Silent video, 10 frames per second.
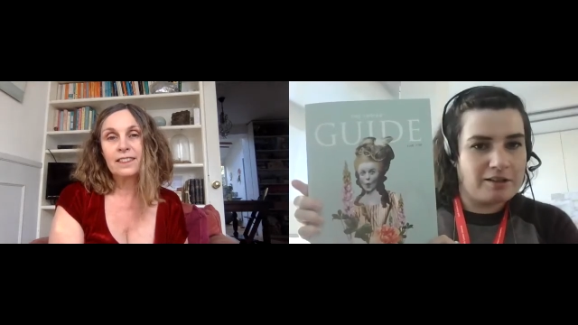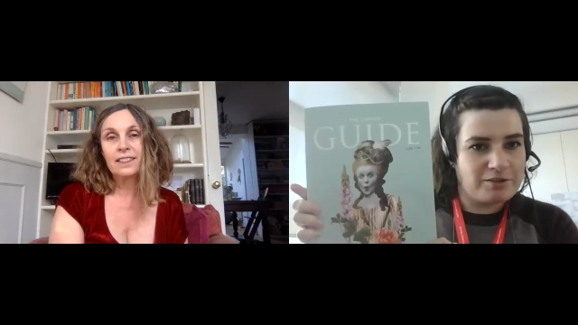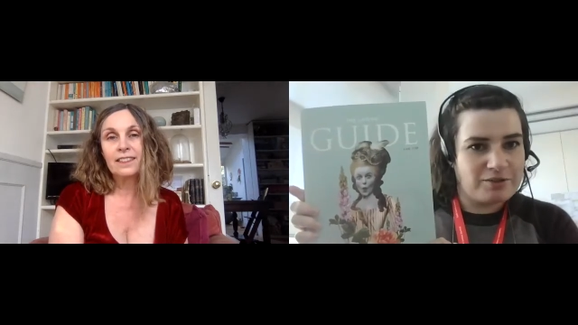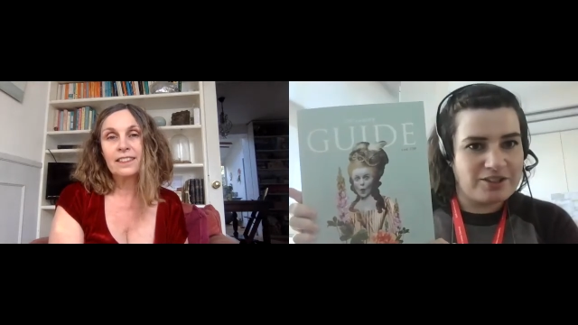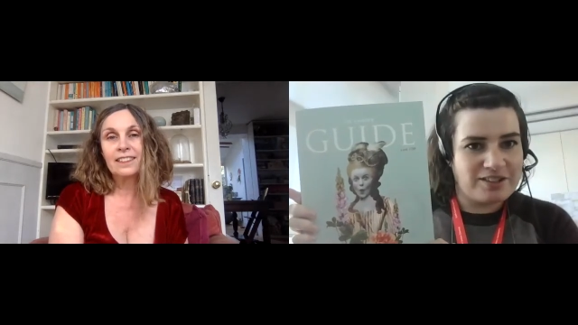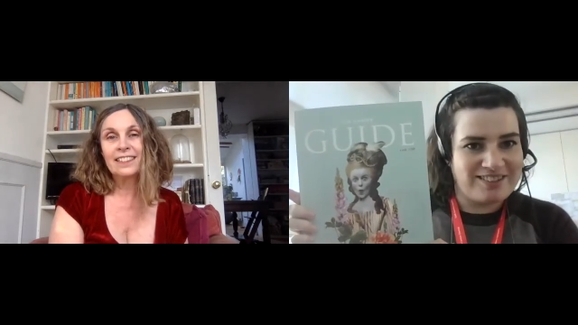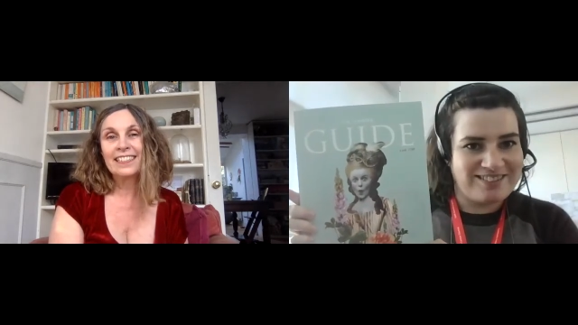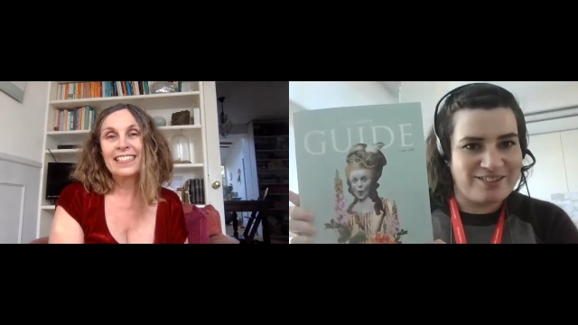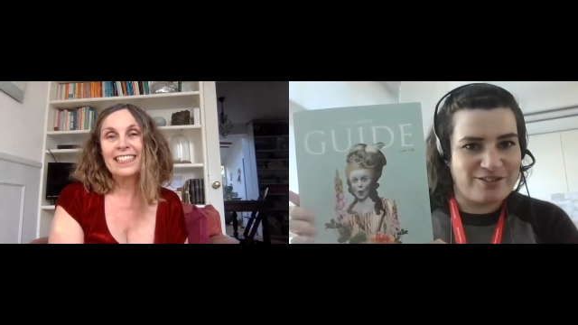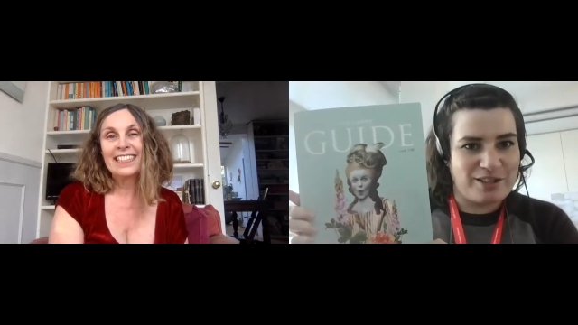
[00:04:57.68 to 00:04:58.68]
Speaker 1: guide, which I,
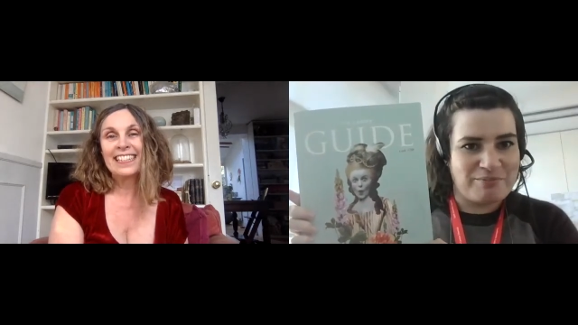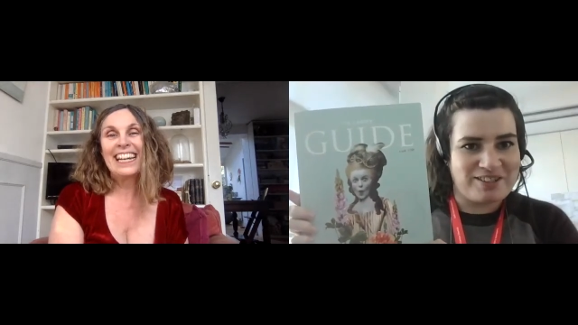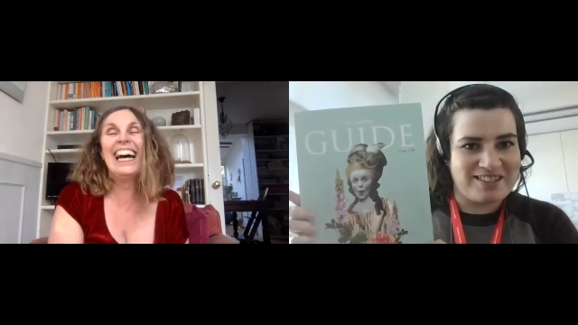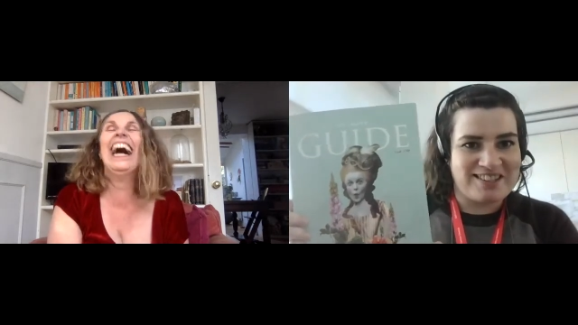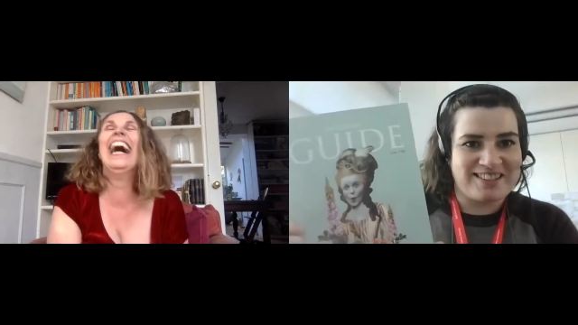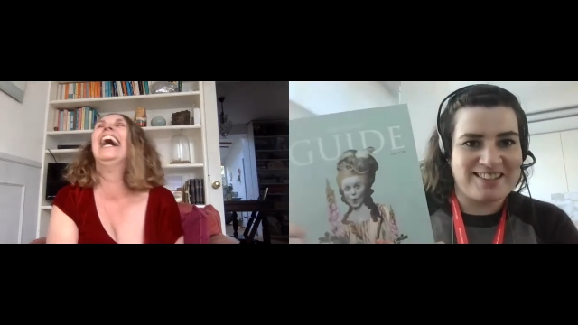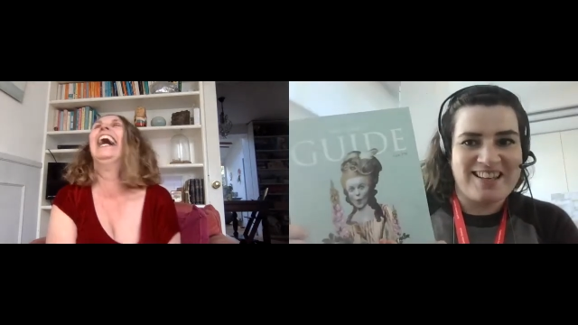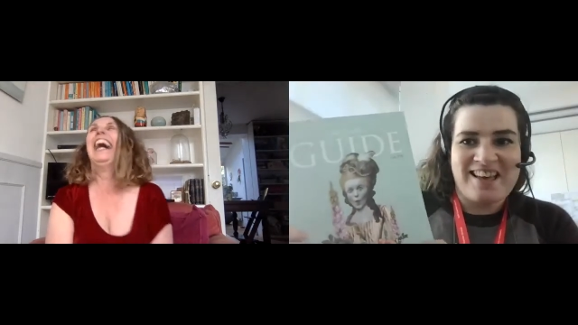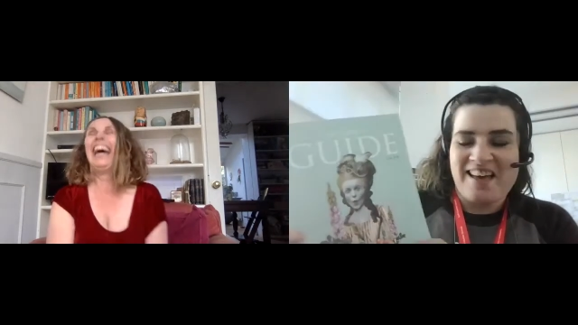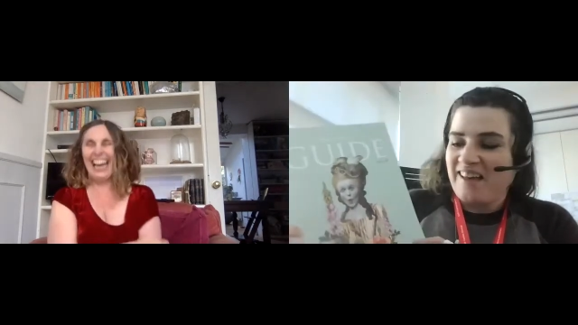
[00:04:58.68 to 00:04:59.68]
I really appreciate.
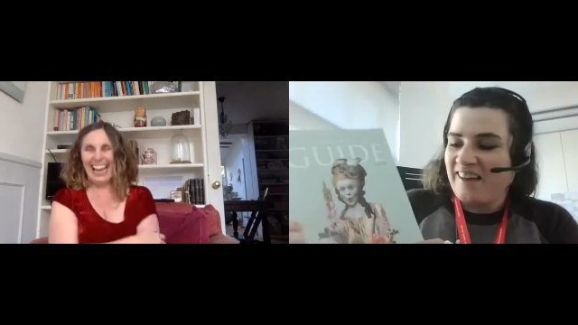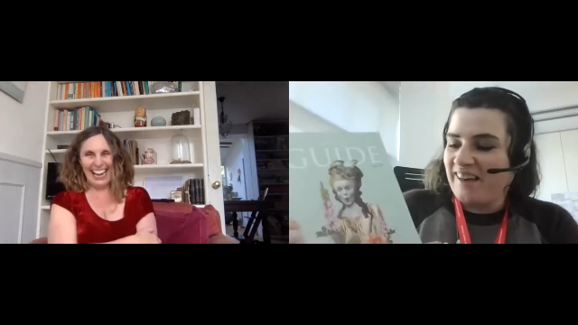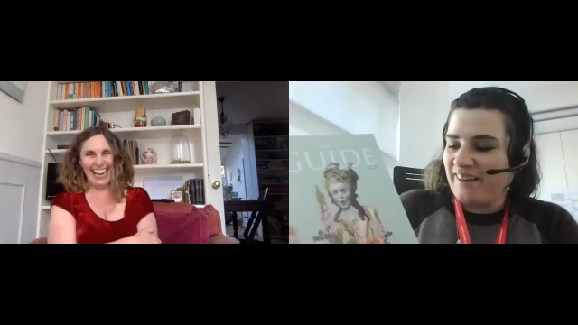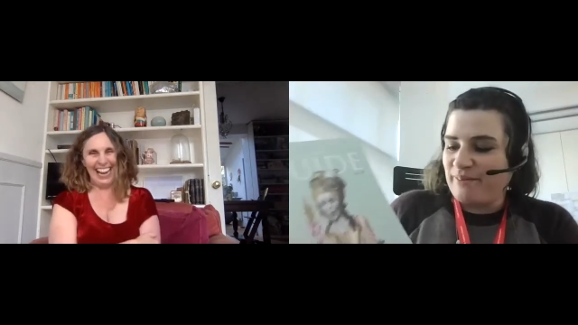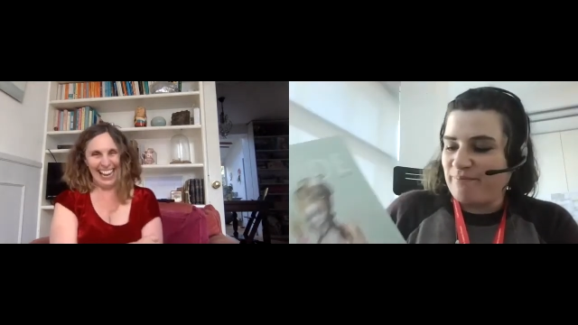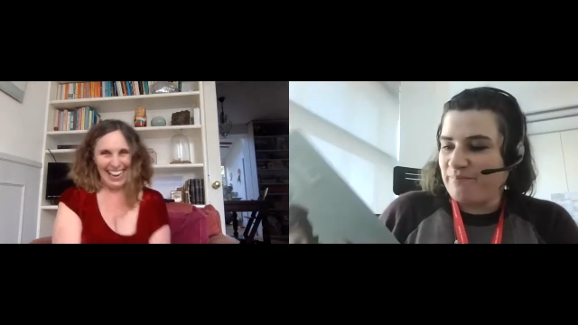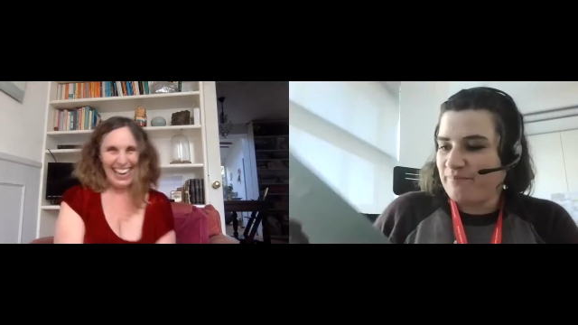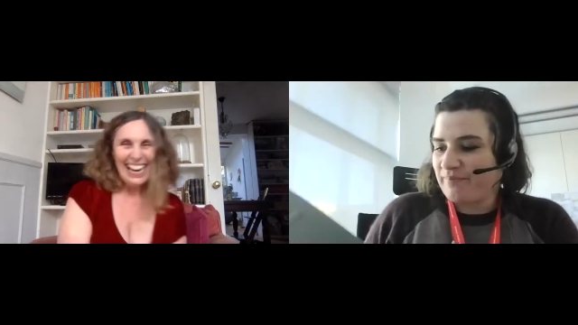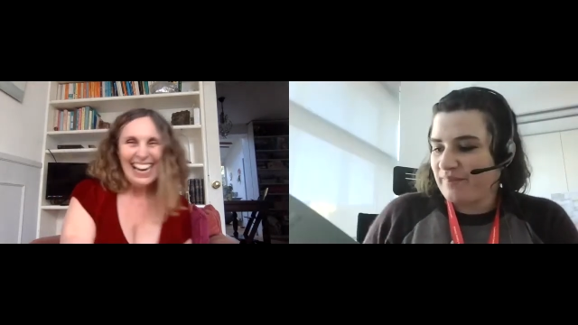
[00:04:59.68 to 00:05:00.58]
Um,